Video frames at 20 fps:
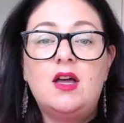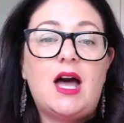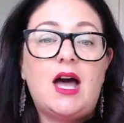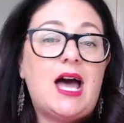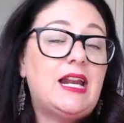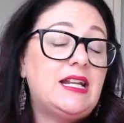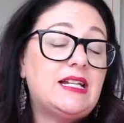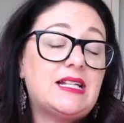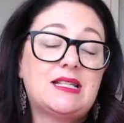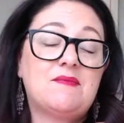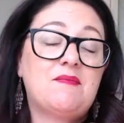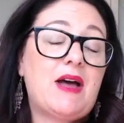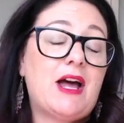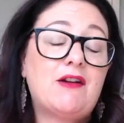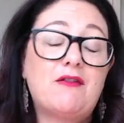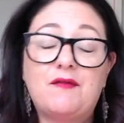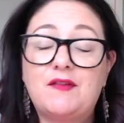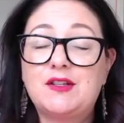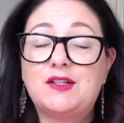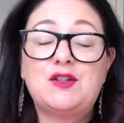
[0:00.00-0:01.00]
And it doesn't matter
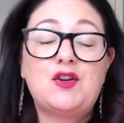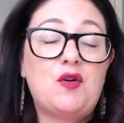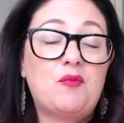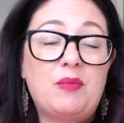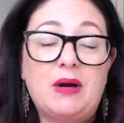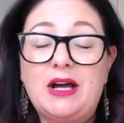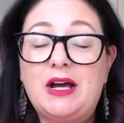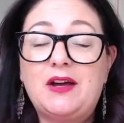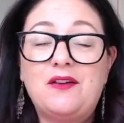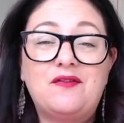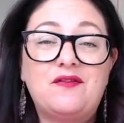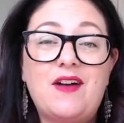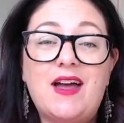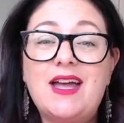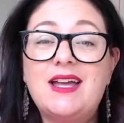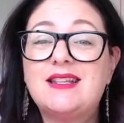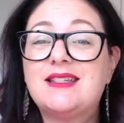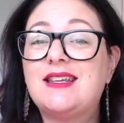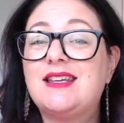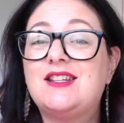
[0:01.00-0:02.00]
if it's not
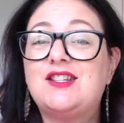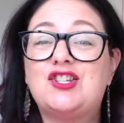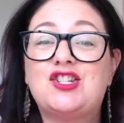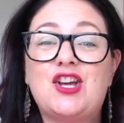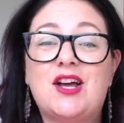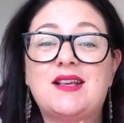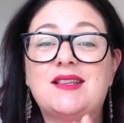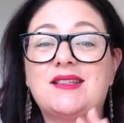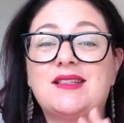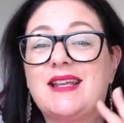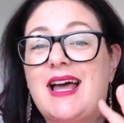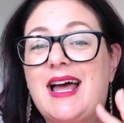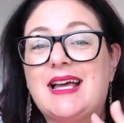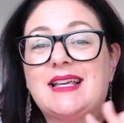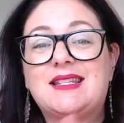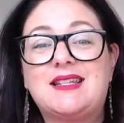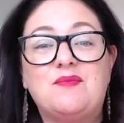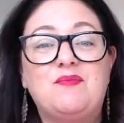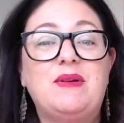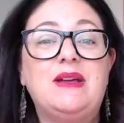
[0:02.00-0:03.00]
perfect. It just
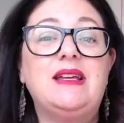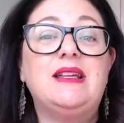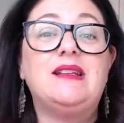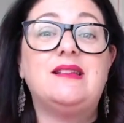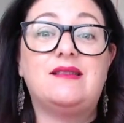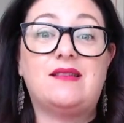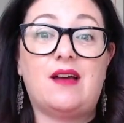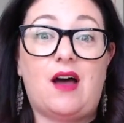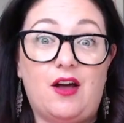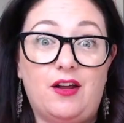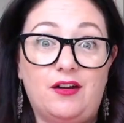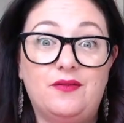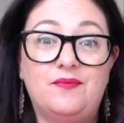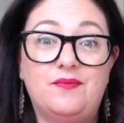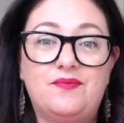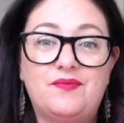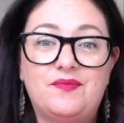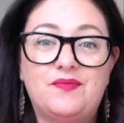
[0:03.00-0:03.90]
has to be done.